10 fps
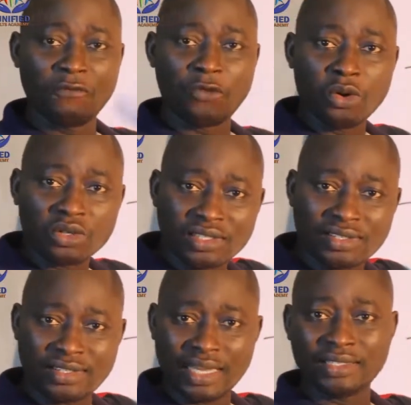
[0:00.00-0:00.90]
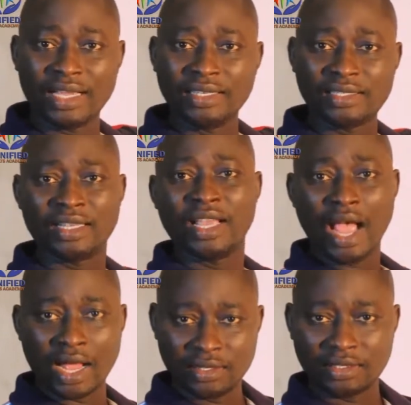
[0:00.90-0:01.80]
first sentence
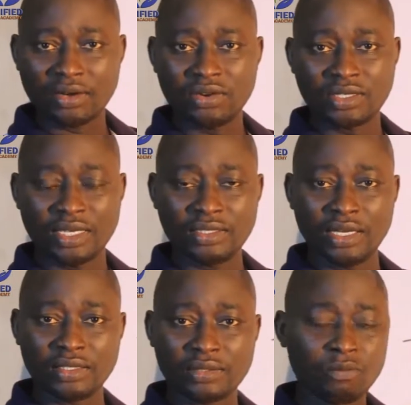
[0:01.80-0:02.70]
and the second sentence.